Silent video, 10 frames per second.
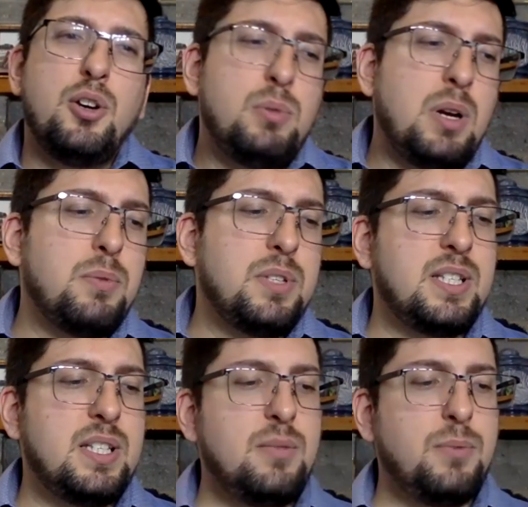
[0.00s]
who I would
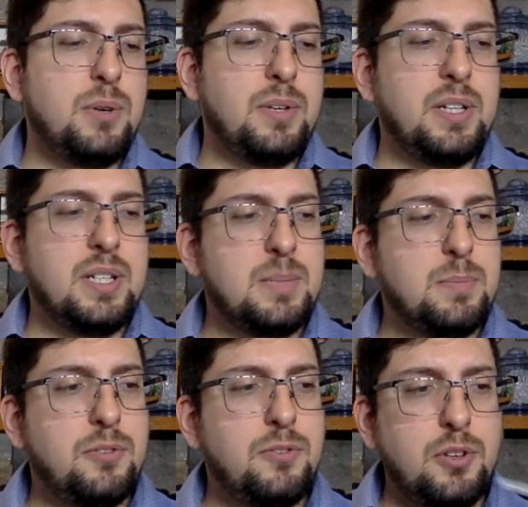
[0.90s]
see wearing this
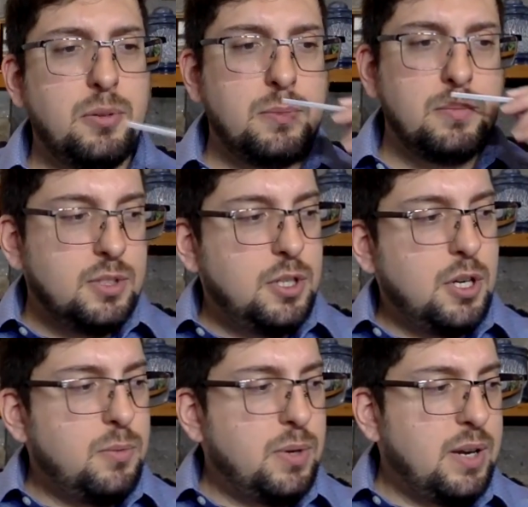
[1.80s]
perfume, you
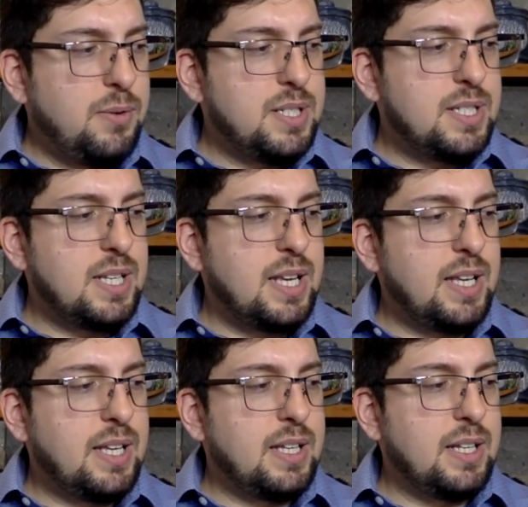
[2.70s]
know, when I was
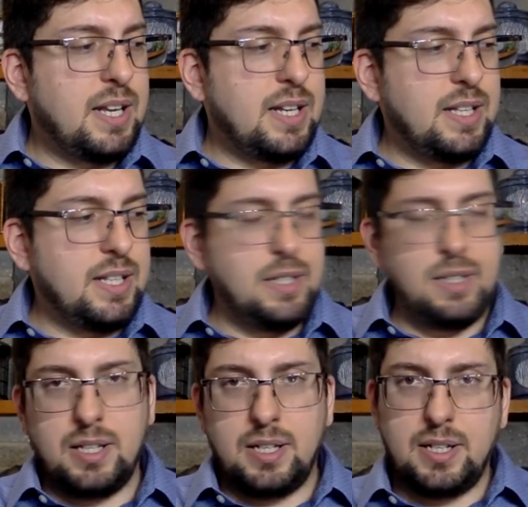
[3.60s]
saying that
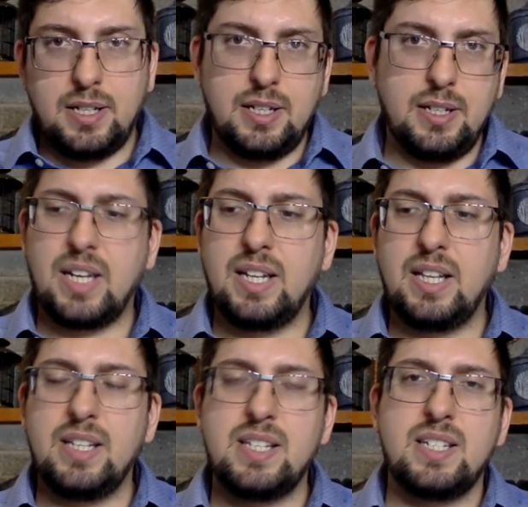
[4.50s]
little
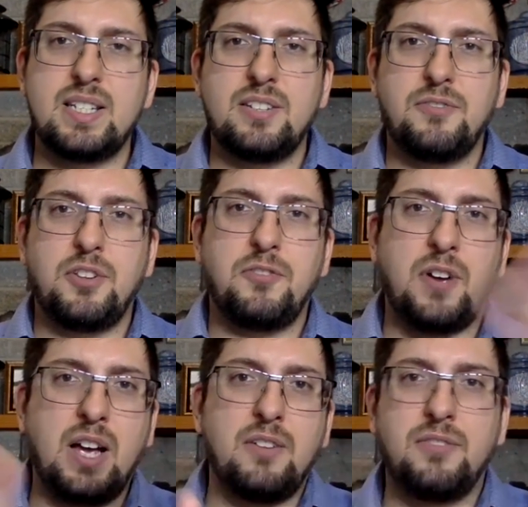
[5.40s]
analysis of the
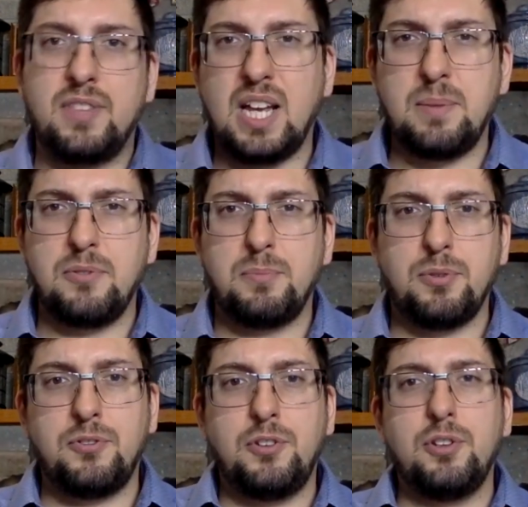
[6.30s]
5 type of
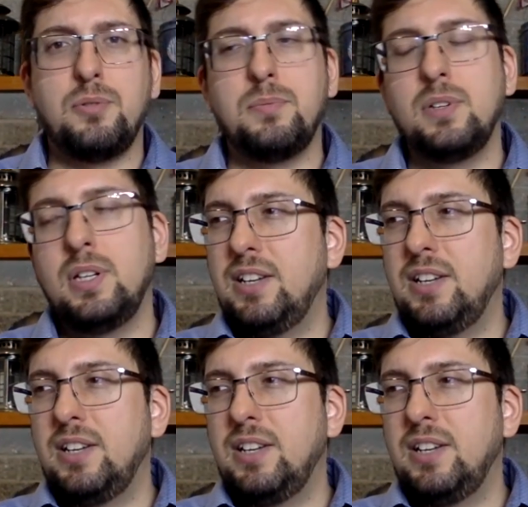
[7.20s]
perfume,